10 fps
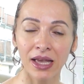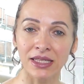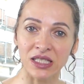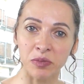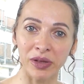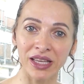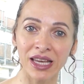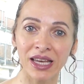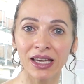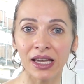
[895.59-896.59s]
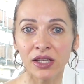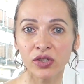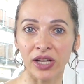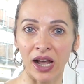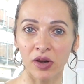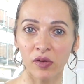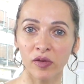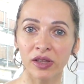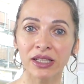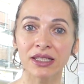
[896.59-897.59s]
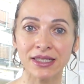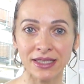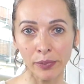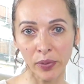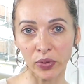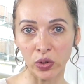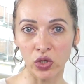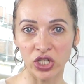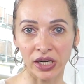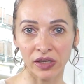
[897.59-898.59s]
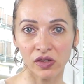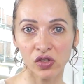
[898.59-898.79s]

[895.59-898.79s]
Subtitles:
splitting into kind of little sub-projects.